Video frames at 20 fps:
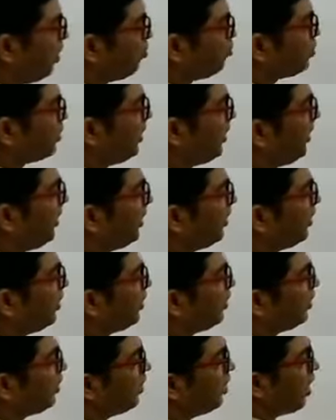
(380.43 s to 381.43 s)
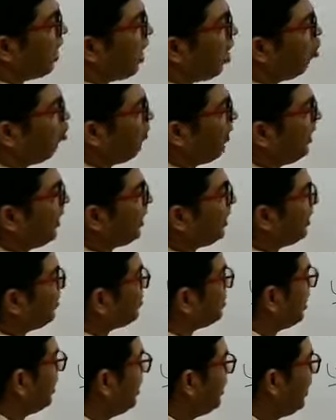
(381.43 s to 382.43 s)
see, how many terms
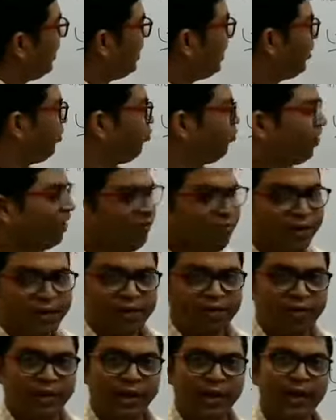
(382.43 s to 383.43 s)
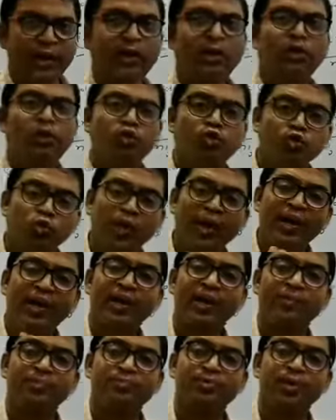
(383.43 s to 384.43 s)
are there in 2n factorial? 2n
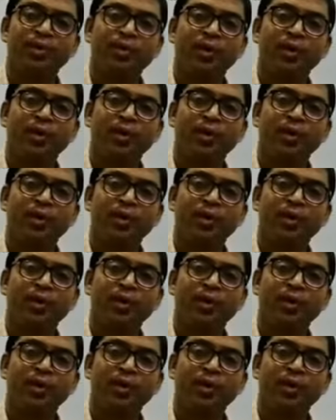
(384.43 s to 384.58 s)
terms.